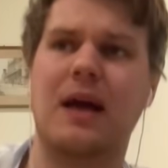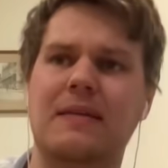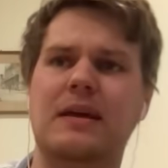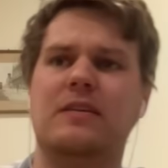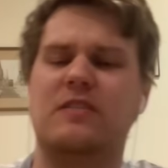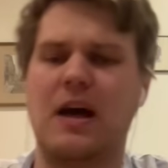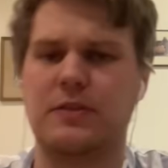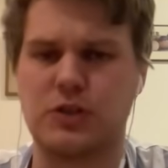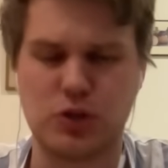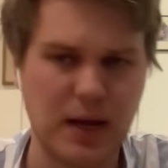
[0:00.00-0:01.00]
And then in South
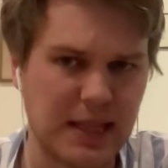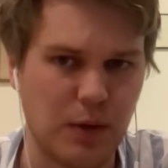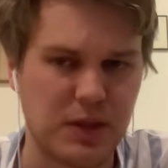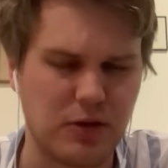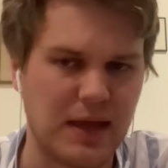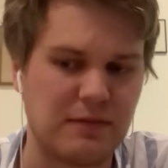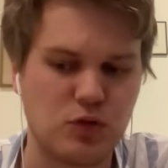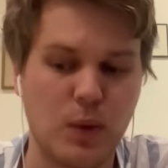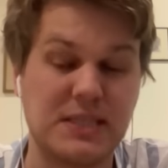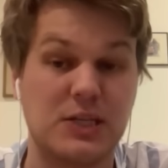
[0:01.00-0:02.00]
Australia, where they only have
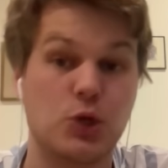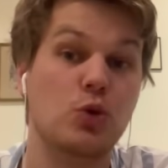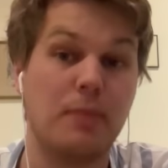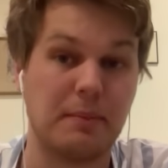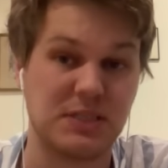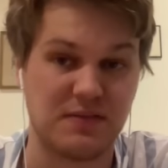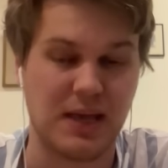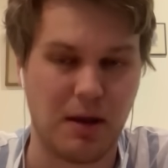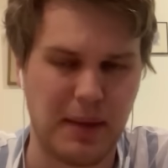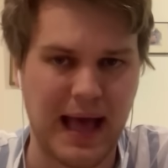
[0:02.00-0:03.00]
22 members of
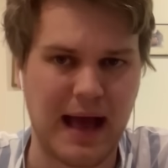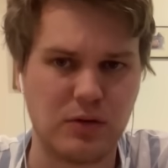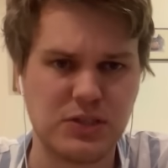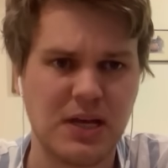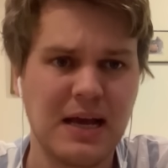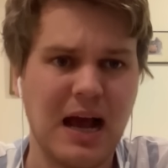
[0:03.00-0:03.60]
the upper house,